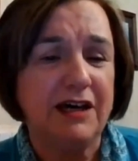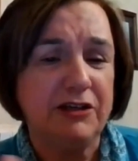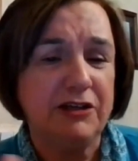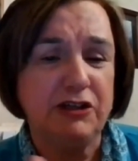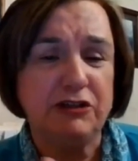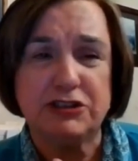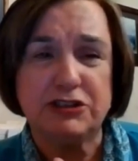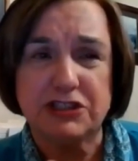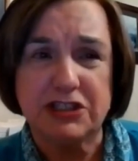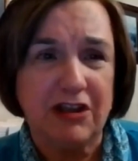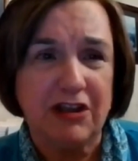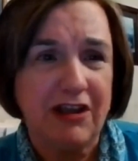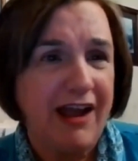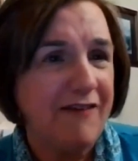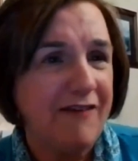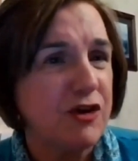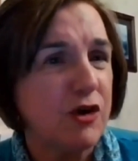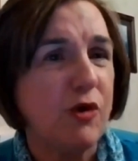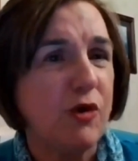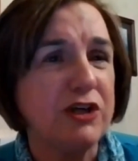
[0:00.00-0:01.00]
You still
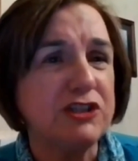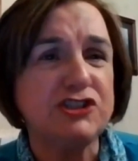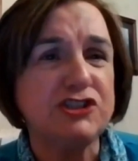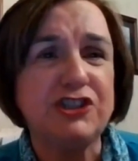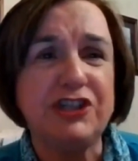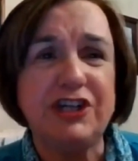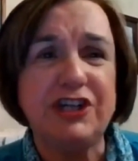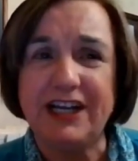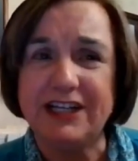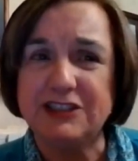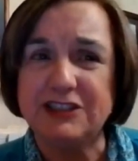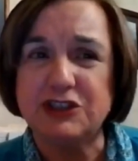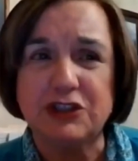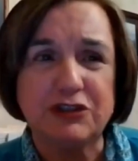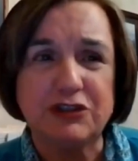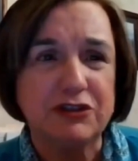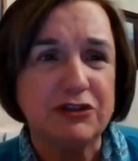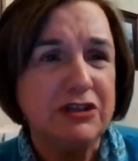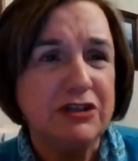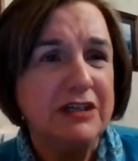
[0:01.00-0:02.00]
have the question and
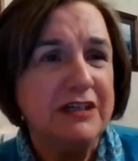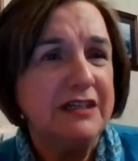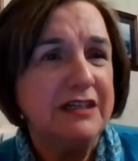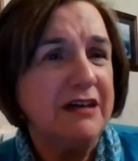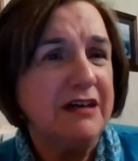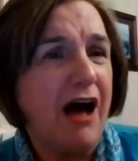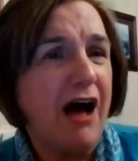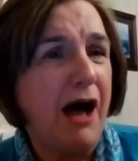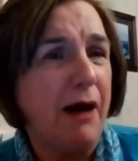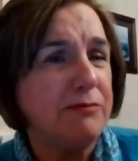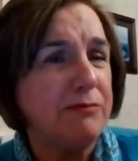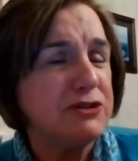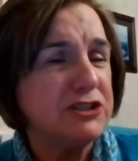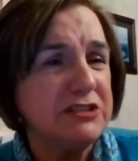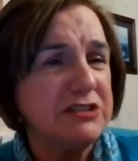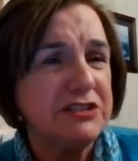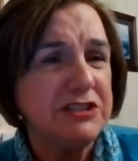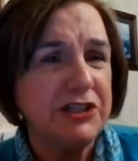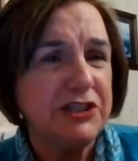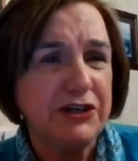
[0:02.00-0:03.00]
answer
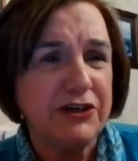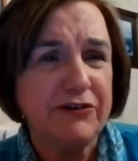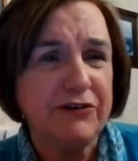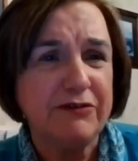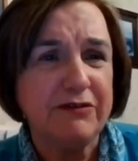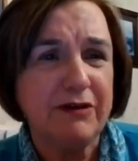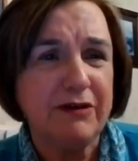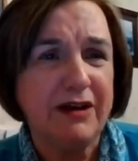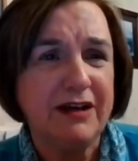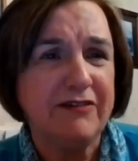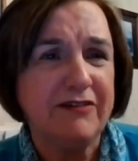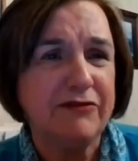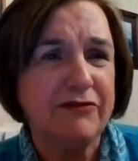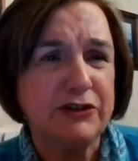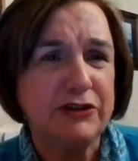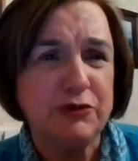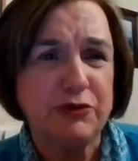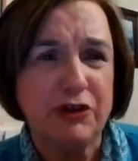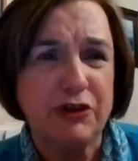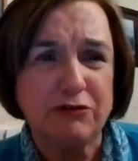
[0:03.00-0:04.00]
options here
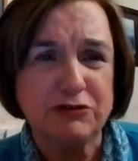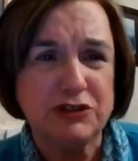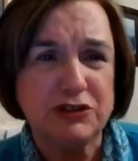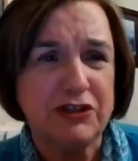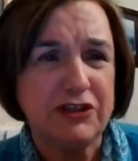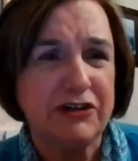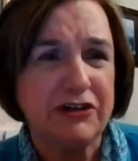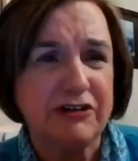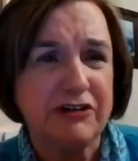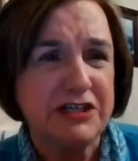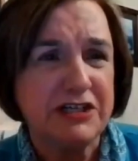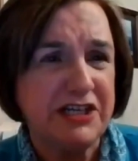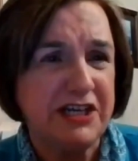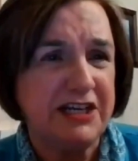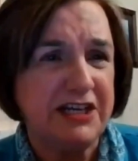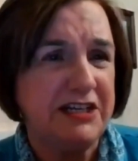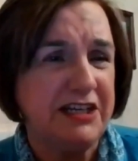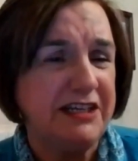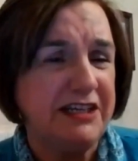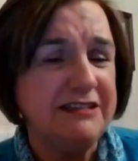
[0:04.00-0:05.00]
to those that are
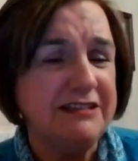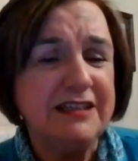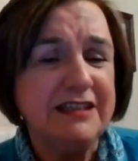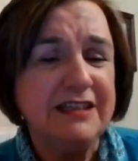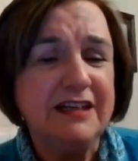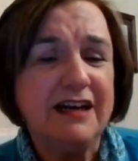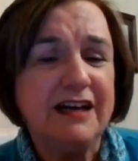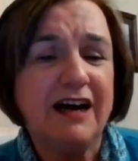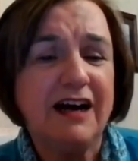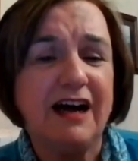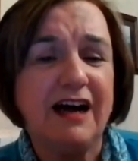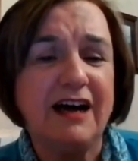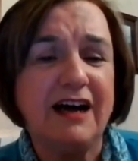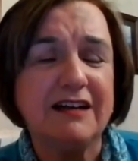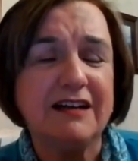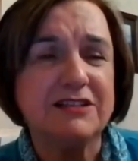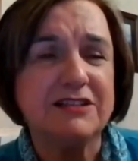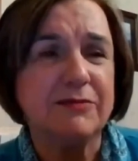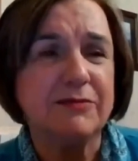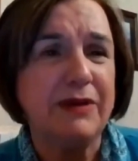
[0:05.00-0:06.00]
attending
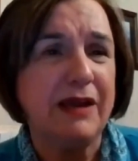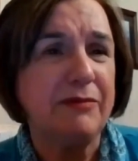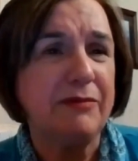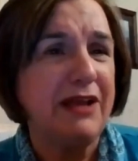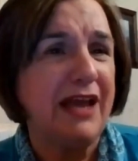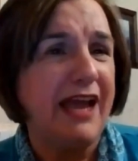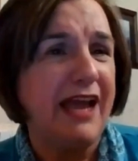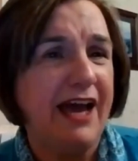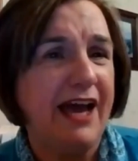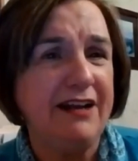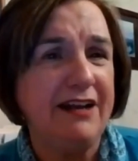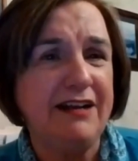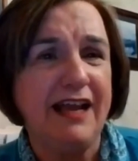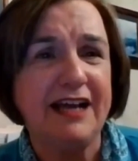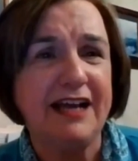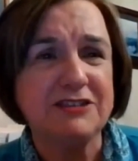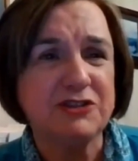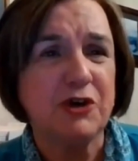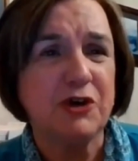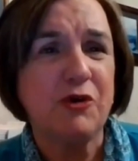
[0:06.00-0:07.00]
to be able to add and
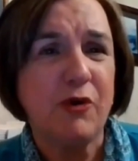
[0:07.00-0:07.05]
ask a